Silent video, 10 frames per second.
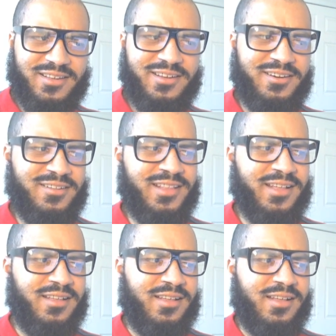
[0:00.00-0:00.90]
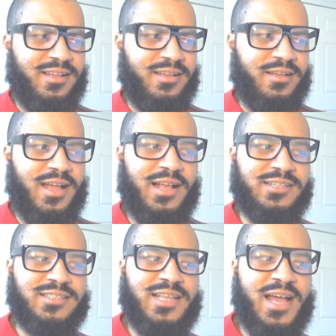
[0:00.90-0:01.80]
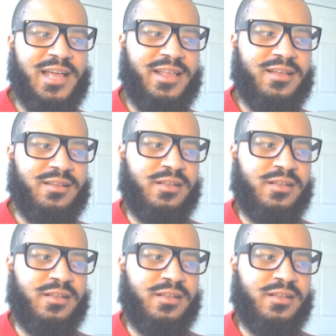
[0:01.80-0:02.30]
Like asada